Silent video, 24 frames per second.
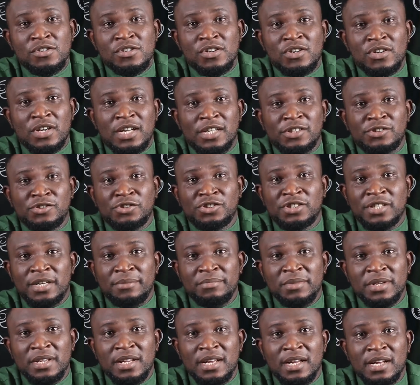us on our social
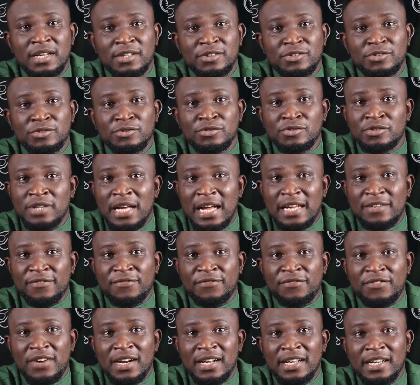media handles at
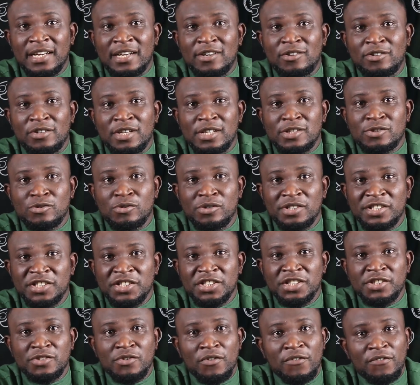
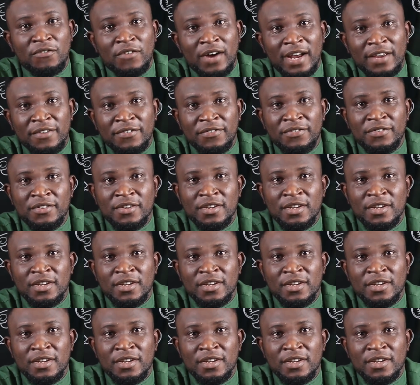Frank_Kitchen05.